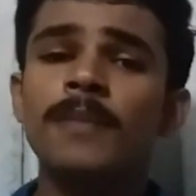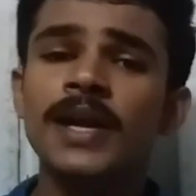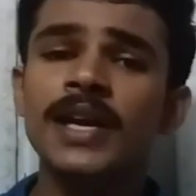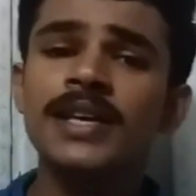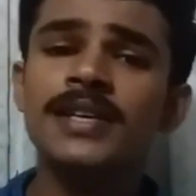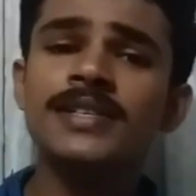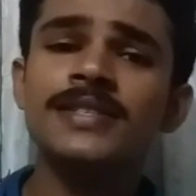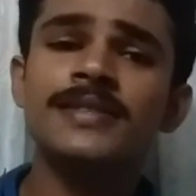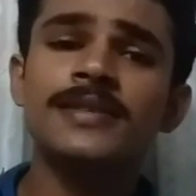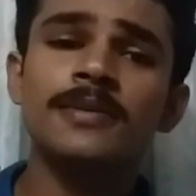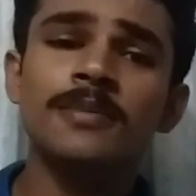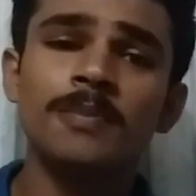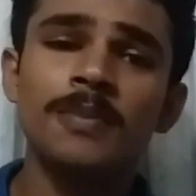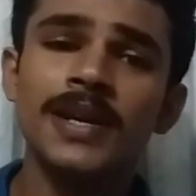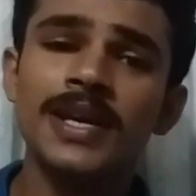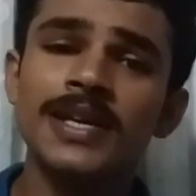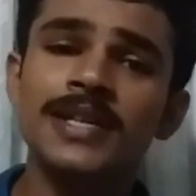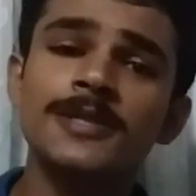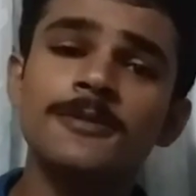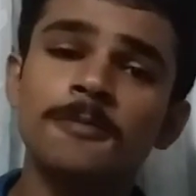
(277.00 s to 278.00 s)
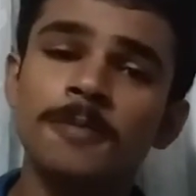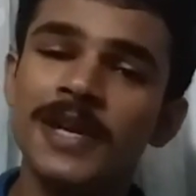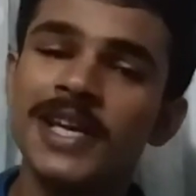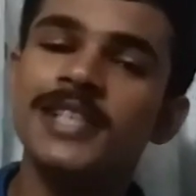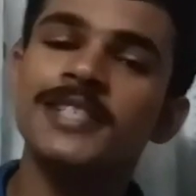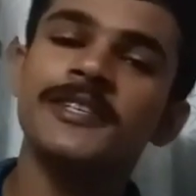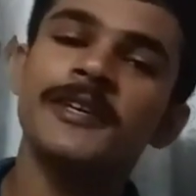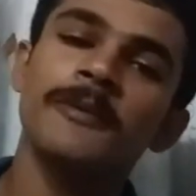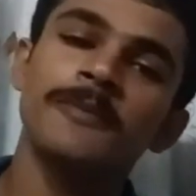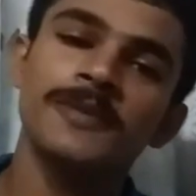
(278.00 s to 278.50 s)
please
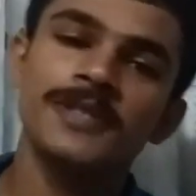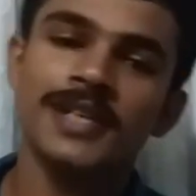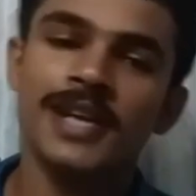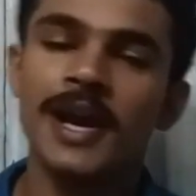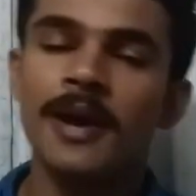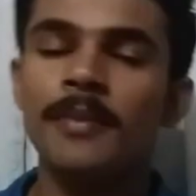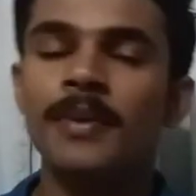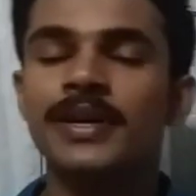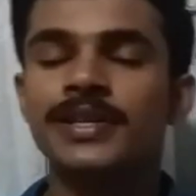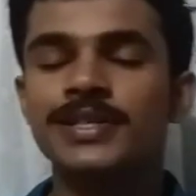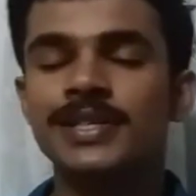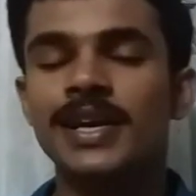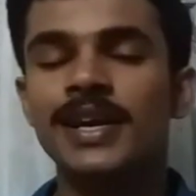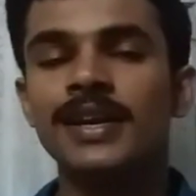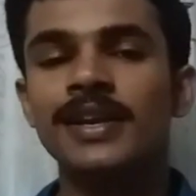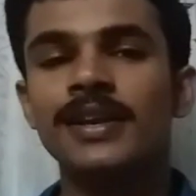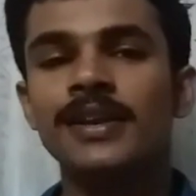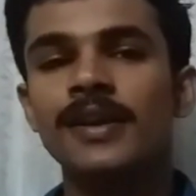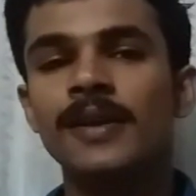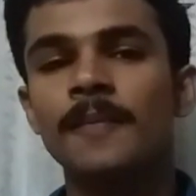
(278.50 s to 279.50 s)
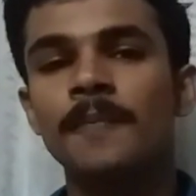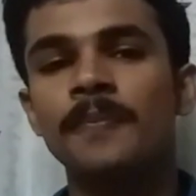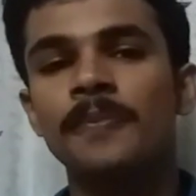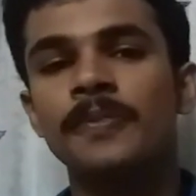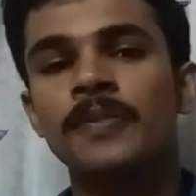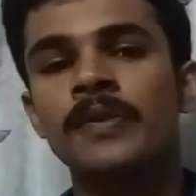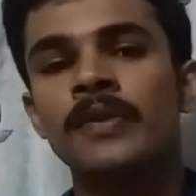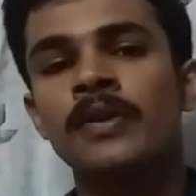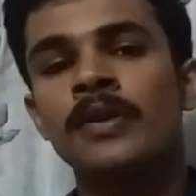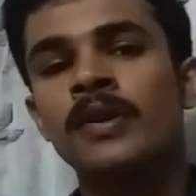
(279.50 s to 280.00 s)
subscribe our channel.
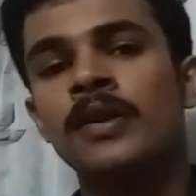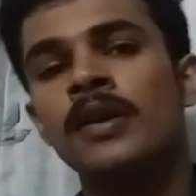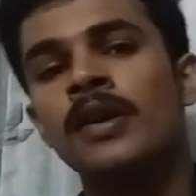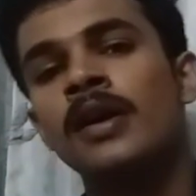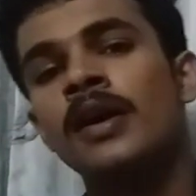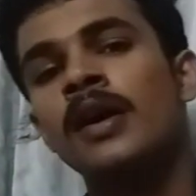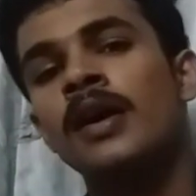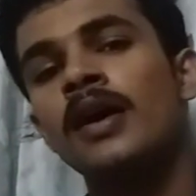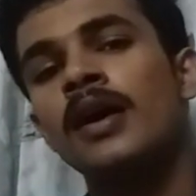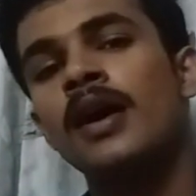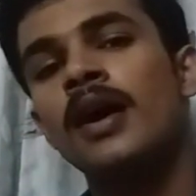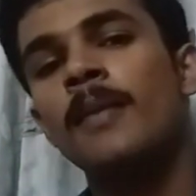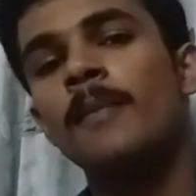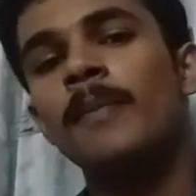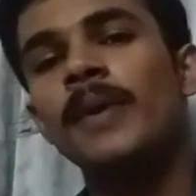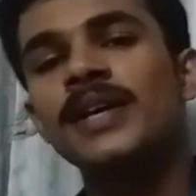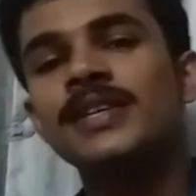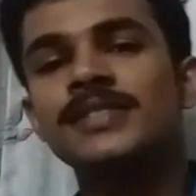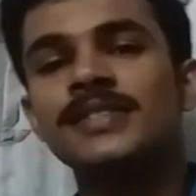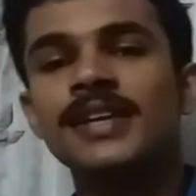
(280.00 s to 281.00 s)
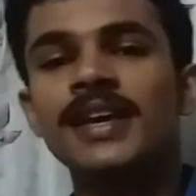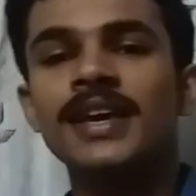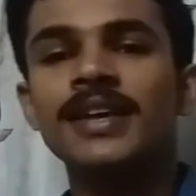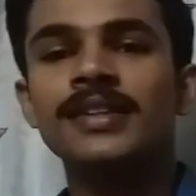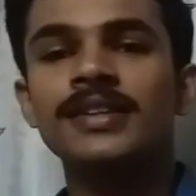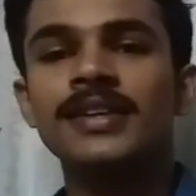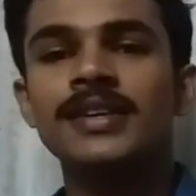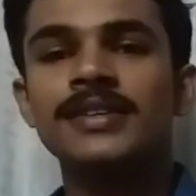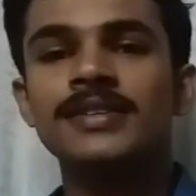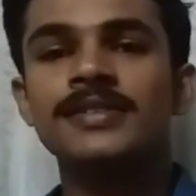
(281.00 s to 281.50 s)
By
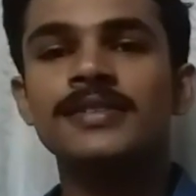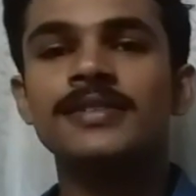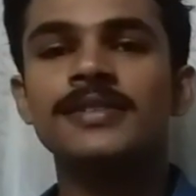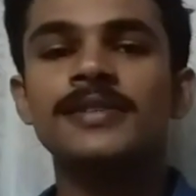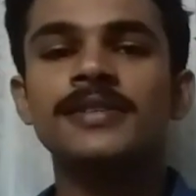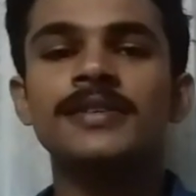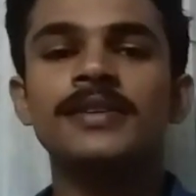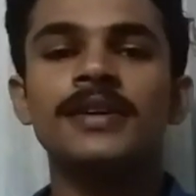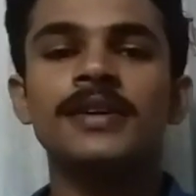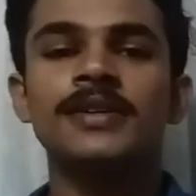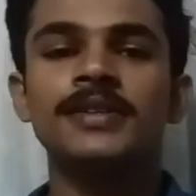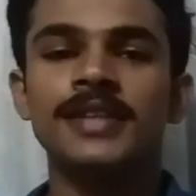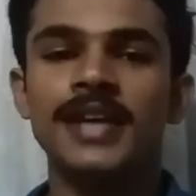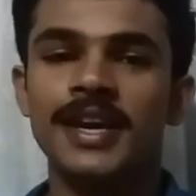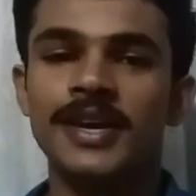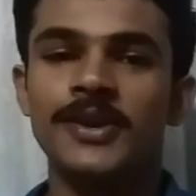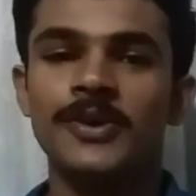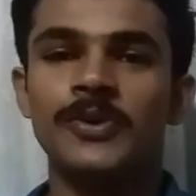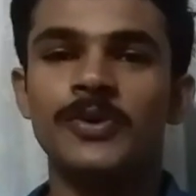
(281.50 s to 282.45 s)
saying this, thank